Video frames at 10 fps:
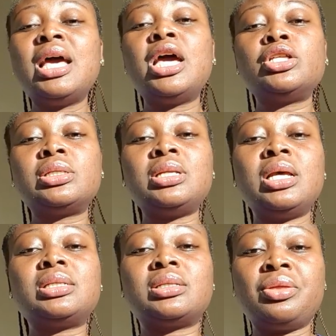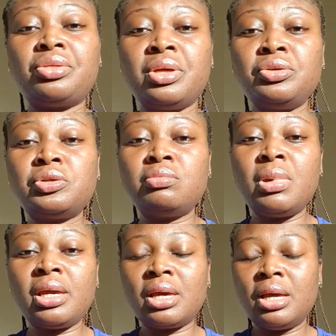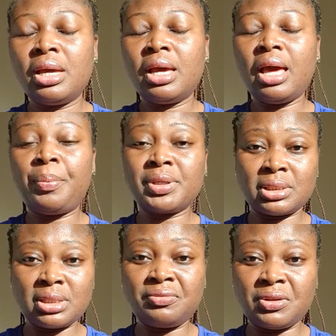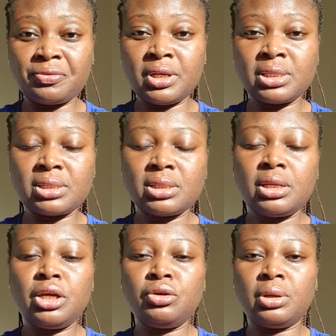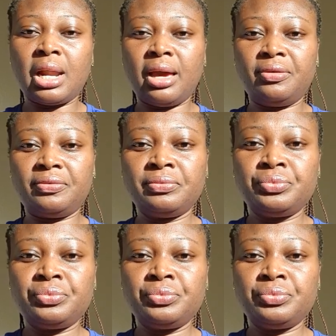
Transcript: and to learn certain things to make a positive difference in your life.